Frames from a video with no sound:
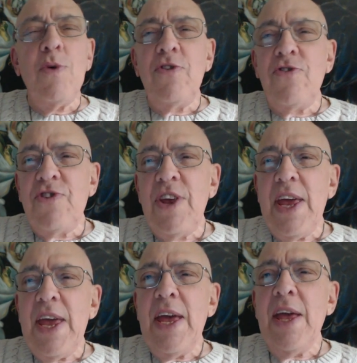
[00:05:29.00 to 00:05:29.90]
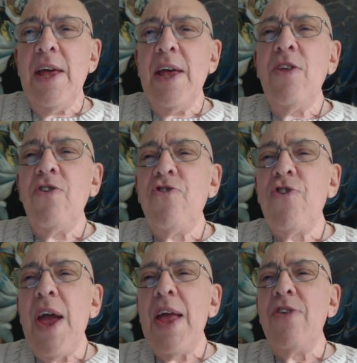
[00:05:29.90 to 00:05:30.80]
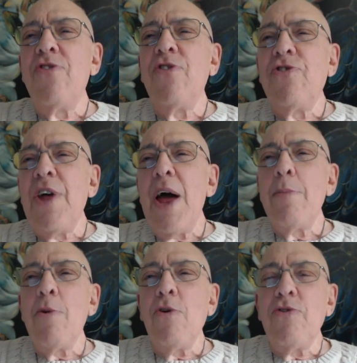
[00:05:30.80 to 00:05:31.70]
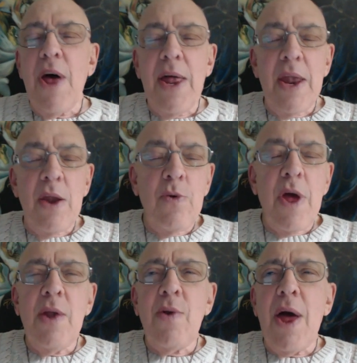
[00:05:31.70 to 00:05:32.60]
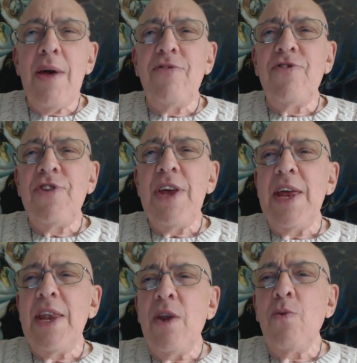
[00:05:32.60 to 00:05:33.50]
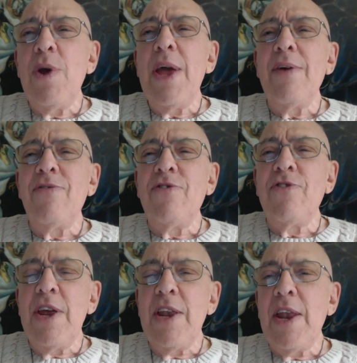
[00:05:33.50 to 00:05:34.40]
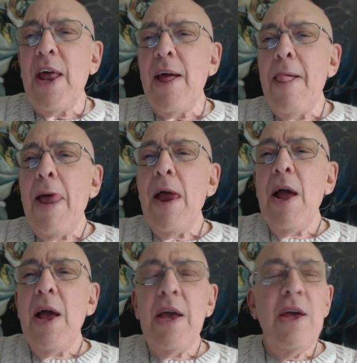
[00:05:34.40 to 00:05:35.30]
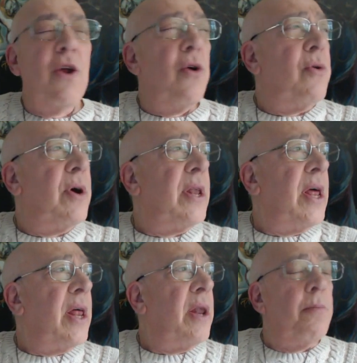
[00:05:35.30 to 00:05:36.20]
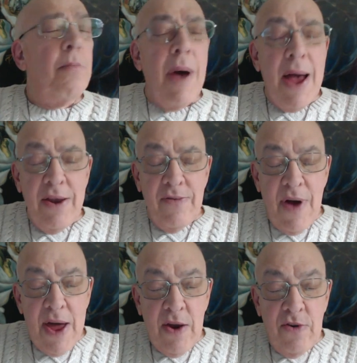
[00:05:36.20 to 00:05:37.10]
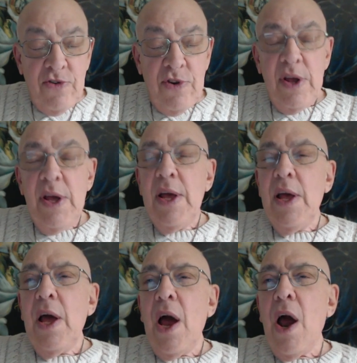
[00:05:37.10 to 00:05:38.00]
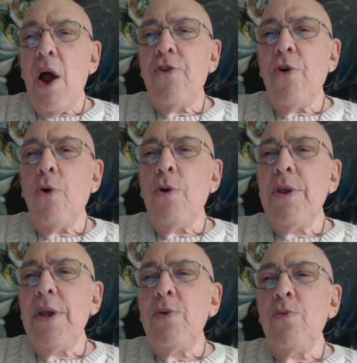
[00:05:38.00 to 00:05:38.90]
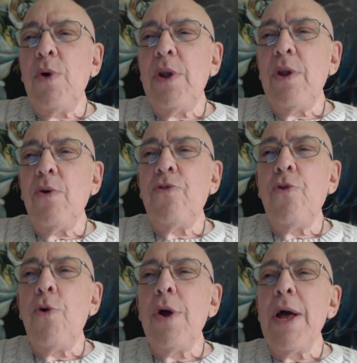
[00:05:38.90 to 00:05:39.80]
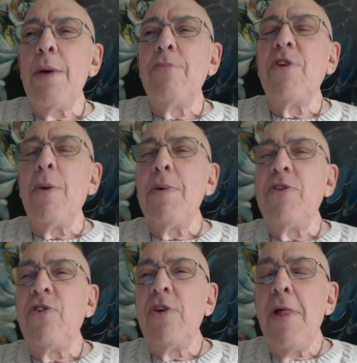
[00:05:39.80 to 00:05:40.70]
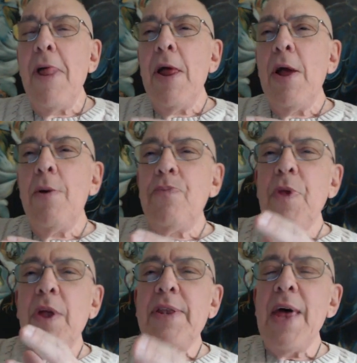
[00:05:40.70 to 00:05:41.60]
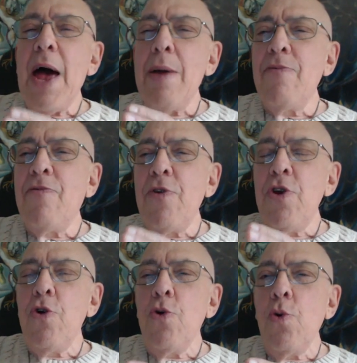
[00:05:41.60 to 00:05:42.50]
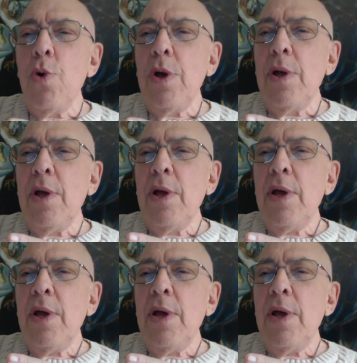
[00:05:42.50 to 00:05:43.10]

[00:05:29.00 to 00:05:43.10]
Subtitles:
we see change as time goes on, and I have seen, and we have seen, and and my diviners are told that when a Torah comes up, it's a time for you